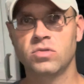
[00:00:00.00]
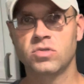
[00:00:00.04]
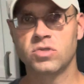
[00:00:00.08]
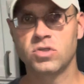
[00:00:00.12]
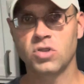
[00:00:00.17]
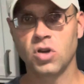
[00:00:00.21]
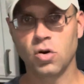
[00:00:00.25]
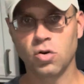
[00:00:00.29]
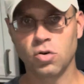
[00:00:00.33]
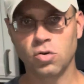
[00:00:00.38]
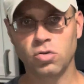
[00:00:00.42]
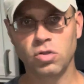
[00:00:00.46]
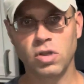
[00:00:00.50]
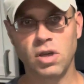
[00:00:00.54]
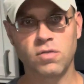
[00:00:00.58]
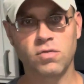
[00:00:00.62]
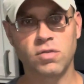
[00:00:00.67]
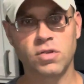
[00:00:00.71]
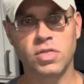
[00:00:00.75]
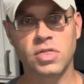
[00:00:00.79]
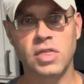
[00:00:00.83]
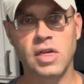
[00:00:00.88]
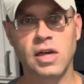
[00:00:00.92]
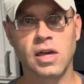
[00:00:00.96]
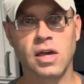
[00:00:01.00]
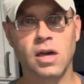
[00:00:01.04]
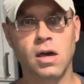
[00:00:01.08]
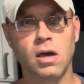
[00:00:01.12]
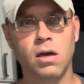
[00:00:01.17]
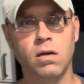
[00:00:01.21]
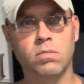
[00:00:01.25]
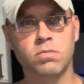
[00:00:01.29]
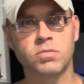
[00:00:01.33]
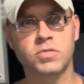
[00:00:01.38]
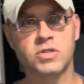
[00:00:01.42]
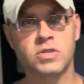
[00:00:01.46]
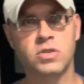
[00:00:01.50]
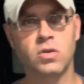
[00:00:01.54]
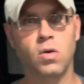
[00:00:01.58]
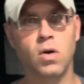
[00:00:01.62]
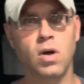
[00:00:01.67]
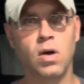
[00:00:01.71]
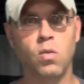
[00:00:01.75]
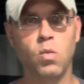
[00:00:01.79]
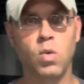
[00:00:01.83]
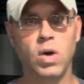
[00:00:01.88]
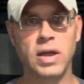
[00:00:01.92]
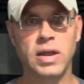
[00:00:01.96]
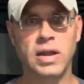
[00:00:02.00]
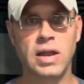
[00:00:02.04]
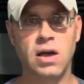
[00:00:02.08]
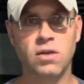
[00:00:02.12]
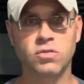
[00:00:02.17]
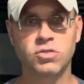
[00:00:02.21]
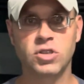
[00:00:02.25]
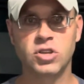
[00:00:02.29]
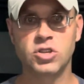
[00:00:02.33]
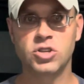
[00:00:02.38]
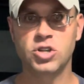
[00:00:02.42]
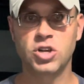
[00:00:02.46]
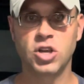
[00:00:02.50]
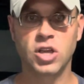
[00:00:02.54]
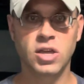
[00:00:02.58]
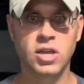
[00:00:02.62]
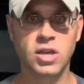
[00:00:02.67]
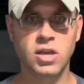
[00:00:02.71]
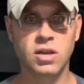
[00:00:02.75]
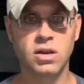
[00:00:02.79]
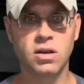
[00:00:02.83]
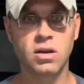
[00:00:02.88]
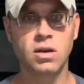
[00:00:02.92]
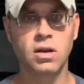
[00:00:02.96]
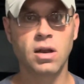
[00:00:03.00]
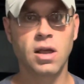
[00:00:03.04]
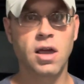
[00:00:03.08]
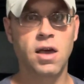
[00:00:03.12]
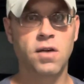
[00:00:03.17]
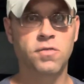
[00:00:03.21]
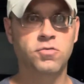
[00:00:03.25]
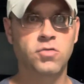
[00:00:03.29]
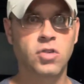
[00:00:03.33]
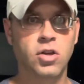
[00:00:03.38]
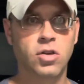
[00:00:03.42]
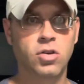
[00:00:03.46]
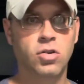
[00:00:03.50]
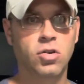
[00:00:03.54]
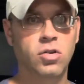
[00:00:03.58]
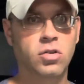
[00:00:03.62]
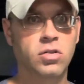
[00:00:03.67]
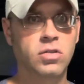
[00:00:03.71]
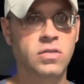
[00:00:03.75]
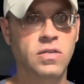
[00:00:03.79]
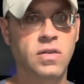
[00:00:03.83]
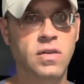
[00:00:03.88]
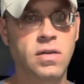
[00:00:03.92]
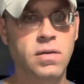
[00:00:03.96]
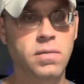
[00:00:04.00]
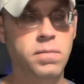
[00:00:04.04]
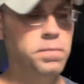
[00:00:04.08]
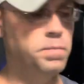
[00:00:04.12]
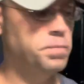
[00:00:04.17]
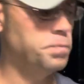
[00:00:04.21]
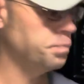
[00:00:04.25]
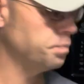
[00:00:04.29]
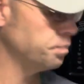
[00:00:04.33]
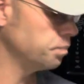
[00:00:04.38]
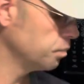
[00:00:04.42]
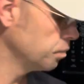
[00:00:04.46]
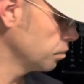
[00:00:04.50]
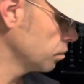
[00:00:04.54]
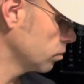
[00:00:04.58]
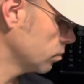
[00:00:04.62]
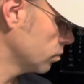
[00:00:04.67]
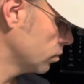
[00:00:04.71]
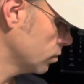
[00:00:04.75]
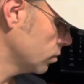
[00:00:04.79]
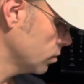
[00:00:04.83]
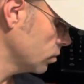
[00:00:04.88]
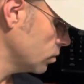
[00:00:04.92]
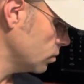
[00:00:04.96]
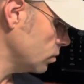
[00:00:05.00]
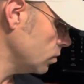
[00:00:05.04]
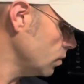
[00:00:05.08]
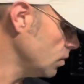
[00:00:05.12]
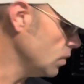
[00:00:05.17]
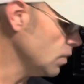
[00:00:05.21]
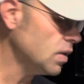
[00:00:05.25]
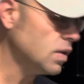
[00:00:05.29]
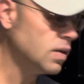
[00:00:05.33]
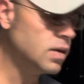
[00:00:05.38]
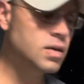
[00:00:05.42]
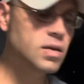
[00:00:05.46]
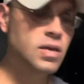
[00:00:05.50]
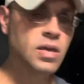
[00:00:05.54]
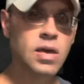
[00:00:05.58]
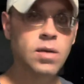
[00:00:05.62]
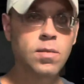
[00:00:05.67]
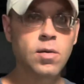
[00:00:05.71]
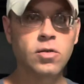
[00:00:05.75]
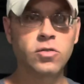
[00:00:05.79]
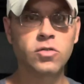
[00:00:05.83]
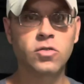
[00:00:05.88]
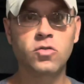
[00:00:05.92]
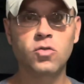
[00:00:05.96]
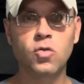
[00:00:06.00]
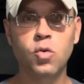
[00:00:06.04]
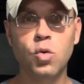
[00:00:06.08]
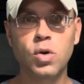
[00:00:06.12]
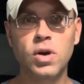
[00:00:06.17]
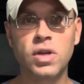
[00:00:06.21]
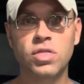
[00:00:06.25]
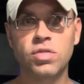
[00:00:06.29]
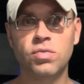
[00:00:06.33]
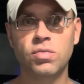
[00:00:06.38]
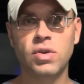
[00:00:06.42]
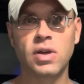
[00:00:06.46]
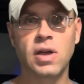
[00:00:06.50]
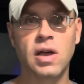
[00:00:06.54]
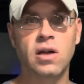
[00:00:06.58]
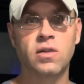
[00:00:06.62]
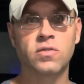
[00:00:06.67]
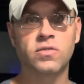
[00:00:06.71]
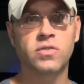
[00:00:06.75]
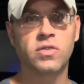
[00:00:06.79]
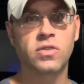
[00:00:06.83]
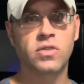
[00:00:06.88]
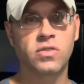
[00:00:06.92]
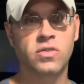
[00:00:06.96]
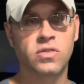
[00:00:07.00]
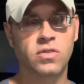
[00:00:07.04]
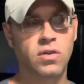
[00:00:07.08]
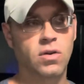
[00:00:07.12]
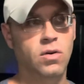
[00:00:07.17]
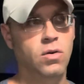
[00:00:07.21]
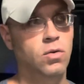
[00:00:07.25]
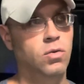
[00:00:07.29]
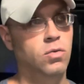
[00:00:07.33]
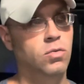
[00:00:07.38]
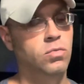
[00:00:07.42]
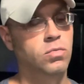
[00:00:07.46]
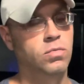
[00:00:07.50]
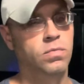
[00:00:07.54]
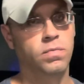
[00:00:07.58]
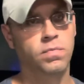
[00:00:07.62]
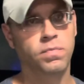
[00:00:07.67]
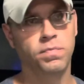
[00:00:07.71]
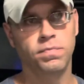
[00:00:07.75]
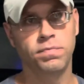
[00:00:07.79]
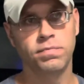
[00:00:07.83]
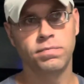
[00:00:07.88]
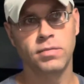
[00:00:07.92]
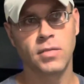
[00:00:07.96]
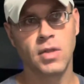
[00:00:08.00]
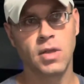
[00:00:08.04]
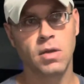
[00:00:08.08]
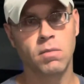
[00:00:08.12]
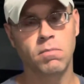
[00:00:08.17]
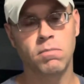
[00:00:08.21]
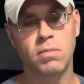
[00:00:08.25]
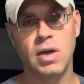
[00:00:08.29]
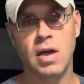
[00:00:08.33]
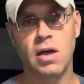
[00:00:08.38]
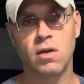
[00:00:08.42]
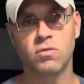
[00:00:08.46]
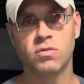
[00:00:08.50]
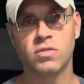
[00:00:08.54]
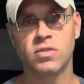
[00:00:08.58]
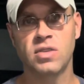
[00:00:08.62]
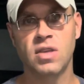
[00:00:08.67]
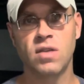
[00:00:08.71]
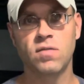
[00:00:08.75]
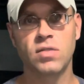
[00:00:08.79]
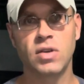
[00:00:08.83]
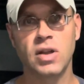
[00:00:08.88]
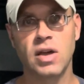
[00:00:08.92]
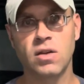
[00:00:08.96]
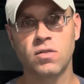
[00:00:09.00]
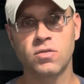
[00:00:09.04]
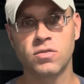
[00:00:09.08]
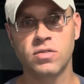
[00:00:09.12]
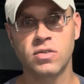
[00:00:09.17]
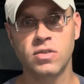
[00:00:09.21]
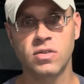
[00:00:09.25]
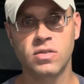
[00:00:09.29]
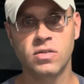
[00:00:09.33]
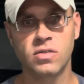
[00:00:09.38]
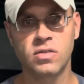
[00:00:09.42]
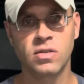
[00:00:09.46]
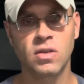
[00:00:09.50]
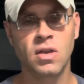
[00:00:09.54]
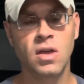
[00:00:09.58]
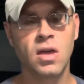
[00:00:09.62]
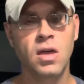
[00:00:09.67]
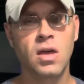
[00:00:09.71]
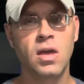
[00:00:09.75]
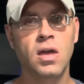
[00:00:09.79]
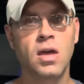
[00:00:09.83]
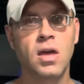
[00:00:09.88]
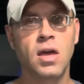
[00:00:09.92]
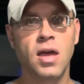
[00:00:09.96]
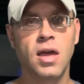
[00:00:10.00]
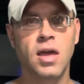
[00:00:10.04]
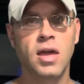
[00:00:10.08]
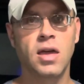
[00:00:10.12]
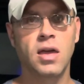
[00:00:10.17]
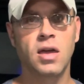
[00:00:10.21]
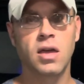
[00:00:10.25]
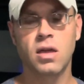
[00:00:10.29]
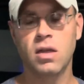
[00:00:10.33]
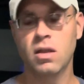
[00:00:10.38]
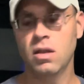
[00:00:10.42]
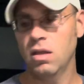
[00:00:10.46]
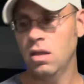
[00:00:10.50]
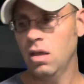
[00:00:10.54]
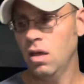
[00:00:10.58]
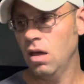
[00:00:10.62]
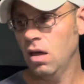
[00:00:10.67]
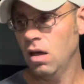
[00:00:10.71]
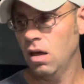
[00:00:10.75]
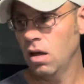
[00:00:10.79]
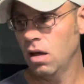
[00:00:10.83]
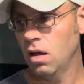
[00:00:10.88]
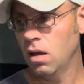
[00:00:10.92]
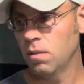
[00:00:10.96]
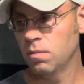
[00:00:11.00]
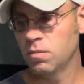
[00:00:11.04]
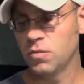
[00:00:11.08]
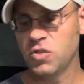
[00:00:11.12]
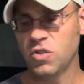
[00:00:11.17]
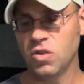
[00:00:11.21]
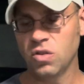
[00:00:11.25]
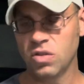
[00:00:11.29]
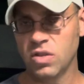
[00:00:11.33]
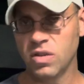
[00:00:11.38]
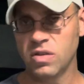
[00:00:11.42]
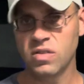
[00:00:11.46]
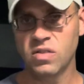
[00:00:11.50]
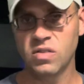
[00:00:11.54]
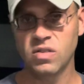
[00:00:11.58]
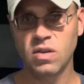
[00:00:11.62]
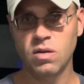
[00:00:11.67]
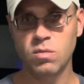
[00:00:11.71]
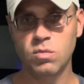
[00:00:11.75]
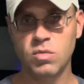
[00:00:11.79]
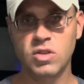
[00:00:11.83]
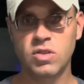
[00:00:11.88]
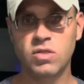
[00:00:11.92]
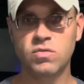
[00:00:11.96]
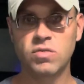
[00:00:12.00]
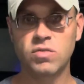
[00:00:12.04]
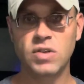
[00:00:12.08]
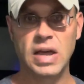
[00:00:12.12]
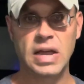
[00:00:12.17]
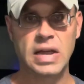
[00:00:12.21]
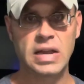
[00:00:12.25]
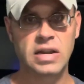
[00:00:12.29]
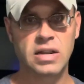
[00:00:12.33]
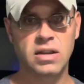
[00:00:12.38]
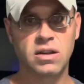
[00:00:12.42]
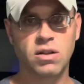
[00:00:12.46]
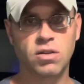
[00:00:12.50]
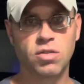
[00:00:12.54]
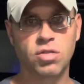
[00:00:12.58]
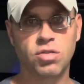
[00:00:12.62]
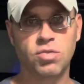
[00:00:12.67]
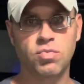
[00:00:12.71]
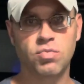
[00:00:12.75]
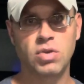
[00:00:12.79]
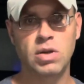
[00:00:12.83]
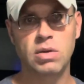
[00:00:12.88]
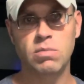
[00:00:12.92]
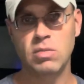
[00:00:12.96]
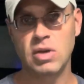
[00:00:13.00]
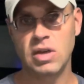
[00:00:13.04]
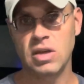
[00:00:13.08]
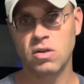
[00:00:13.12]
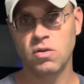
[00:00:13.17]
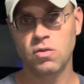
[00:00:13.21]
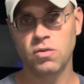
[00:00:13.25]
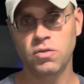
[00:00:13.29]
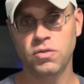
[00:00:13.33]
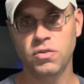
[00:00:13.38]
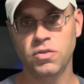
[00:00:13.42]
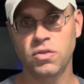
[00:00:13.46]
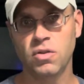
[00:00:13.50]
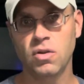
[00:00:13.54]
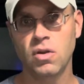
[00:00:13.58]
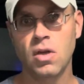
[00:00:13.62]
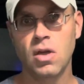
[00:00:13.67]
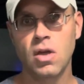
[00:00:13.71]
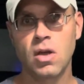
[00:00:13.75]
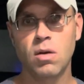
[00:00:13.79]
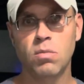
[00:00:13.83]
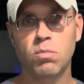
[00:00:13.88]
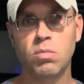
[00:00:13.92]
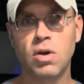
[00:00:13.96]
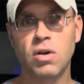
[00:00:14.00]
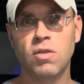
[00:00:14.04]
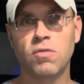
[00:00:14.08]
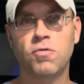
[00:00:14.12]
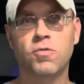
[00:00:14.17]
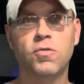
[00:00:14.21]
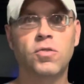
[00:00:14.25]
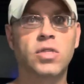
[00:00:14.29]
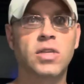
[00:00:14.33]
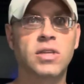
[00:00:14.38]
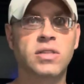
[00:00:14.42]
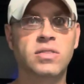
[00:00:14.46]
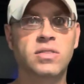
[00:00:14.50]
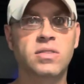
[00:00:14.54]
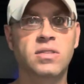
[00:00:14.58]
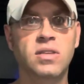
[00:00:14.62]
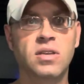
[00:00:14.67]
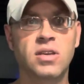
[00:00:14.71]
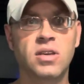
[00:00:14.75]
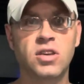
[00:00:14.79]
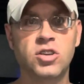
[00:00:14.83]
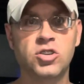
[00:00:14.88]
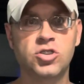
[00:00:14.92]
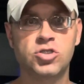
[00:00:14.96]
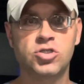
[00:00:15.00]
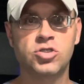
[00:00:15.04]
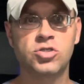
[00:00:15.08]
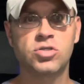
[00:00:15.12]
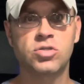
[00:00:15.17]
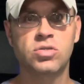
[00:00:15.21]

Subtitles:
totaled everything up, so I weighed out the chicken after I cooked it. Came out to 23 ounces, so pound 7 ounces. And so this is going to be divided into 3 meals. But for the dish